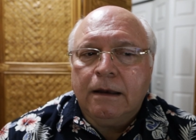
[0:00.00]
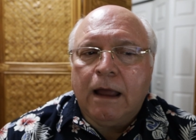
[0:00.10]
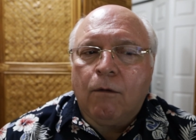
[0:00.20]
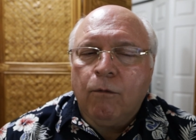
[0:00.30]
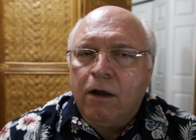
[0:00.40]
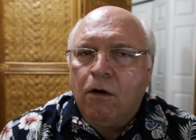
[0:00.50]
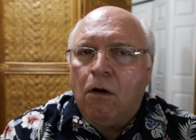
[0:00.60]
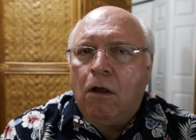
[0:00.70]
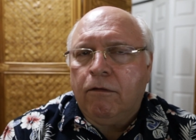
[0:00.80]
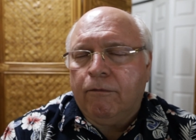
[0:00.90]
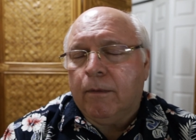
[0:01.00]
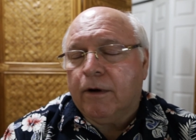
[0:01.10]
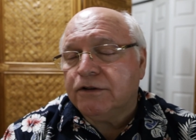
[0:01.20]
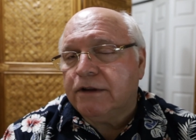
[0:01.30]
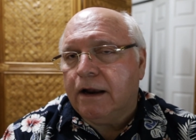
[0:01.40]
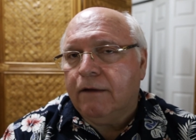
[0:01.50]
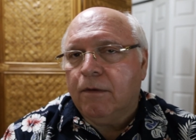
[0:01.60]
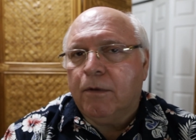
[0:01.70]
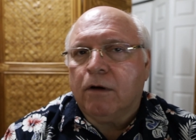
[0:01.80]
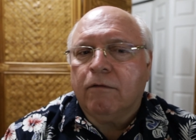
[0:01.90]
Now, recall from our study of the
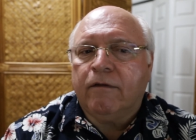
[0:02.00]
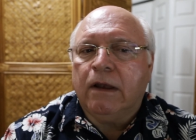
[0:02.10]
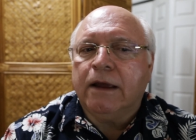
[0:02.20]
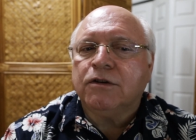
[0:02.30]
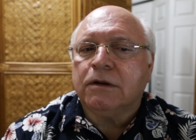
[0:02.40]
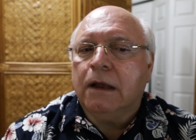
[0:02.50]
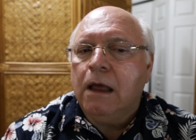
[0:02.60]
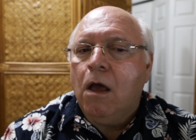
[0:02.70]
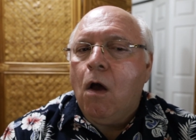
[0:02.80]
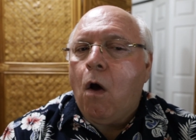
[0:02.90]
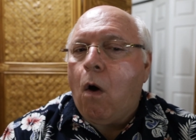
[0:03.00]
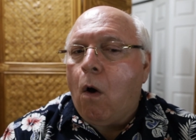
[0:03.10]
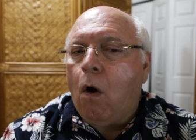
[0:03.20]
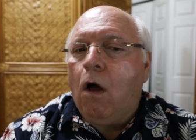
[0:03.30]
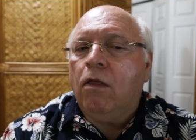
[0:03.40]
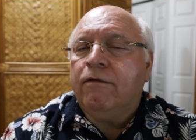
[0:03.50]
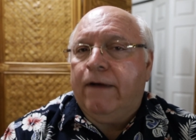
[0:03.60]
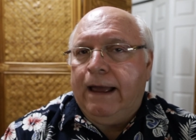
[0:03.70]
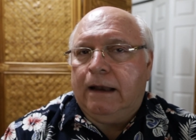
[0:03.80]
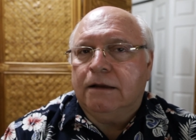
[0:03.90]
book of Revelation, all the
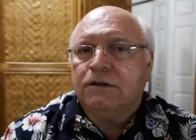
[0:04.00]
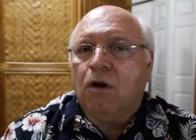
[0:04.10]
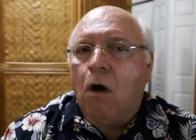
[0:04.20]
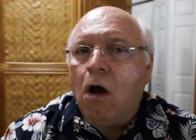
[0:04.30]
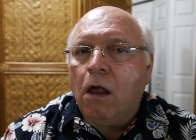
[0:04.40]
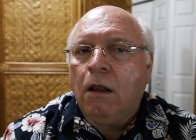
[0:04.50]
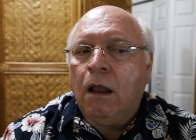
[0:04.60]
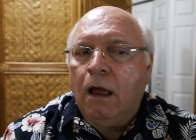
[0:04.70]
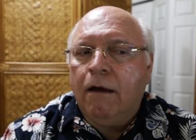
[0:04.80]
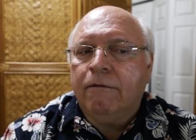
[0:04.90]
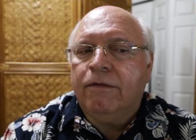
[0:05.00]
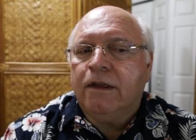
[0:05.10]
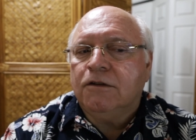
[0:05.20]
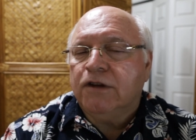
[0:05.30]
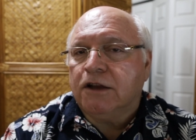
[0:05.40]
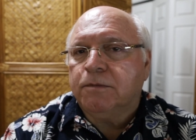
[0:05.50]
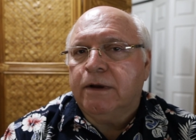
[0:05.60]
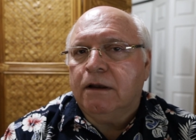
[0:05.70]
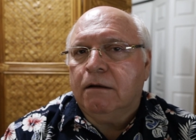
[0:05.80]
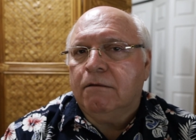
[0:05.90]
violence, all of the
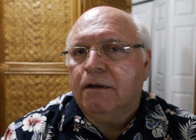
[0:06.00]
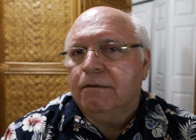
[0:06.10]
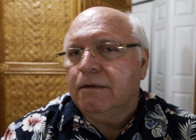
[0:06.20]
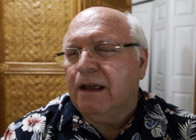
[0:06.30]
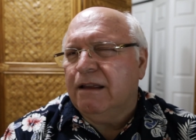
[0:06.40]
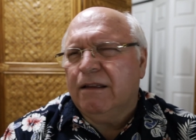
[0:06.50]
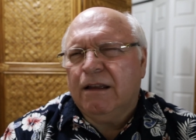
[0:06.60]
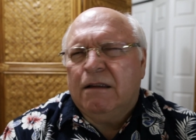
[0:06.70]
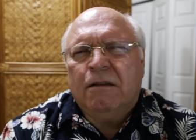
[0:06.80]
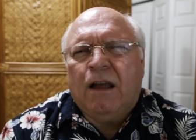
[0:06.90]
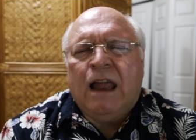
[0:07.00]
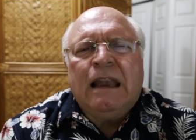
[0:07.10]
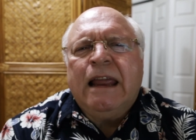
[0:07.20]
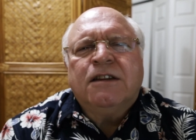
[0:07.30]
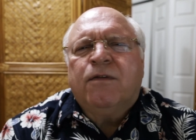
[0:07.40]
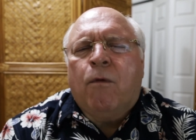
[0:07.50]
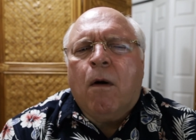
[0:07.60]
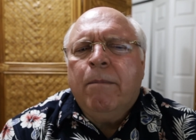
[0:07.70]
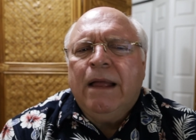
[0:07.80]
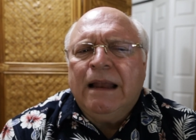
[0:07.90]
judgment, at least
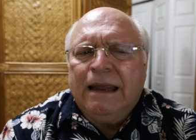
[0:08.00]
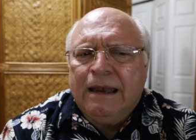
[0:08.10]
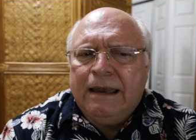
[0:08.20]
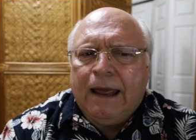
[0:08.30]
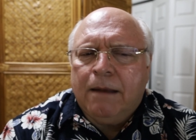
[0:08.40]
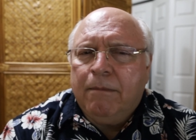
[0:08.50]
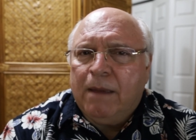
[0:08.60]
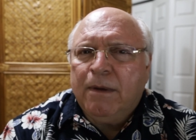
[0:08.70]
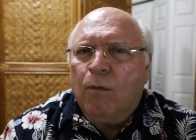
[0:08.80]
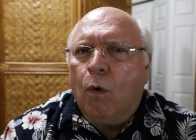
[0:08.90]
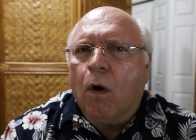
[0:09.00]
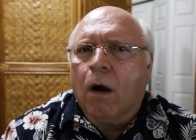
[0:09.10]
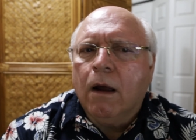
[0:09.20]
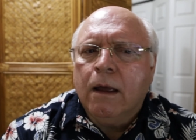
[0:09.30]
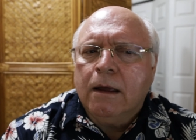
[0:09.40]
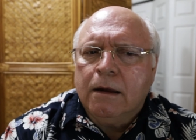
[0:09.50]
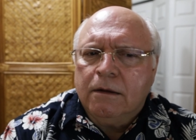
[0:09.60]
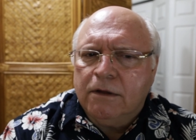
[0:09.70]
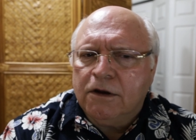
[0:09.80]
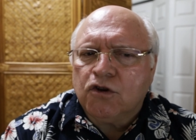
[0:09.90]
4 billion dead, maybe more,
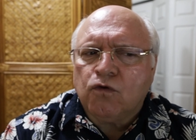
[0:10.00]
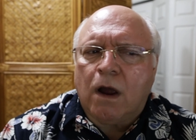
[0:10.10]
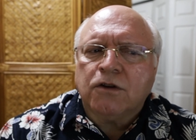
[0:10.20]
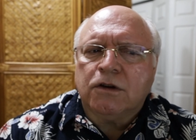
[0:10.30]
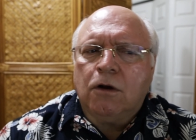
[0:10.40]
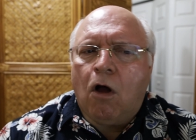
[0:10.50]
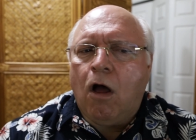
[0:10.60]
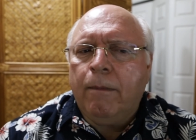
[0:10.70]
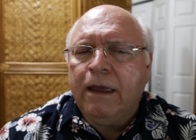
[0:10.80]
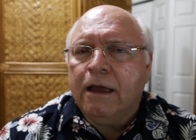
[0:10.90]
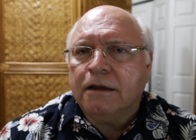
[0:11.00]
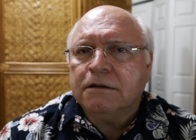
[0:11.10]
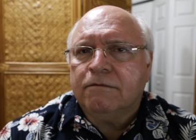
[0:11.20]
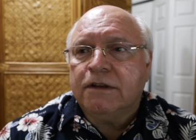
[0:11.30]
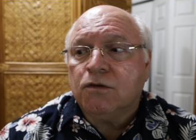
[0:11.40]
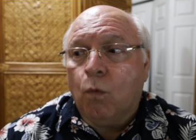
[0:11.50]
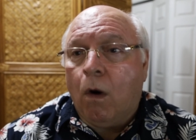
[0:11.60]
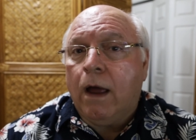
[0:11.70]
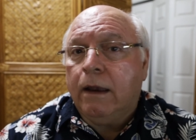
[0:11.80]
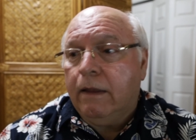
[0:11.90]
the destruction, all because of this
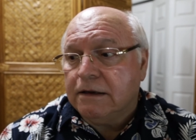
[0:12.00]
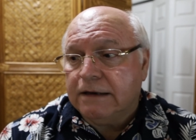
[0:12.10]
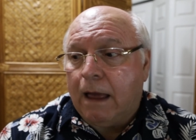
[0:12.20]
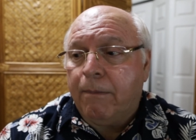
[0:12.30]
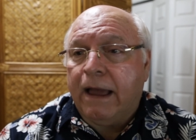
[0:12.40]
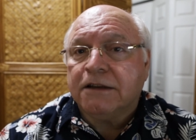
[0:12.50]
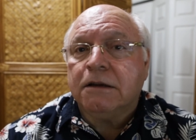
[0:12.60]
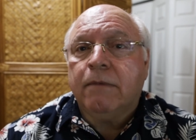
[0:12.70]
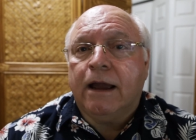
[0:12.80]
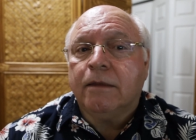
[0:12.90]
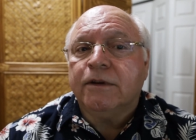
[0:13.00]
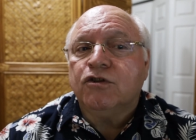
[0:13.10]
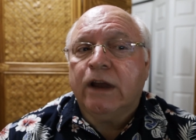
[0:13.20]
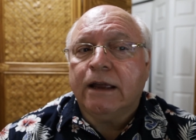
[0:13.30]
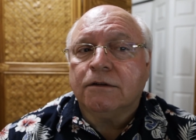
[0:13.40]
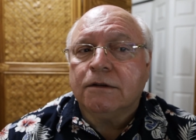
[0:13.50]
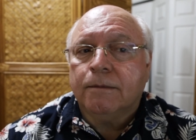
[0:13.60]
one that's now passing by them in chains.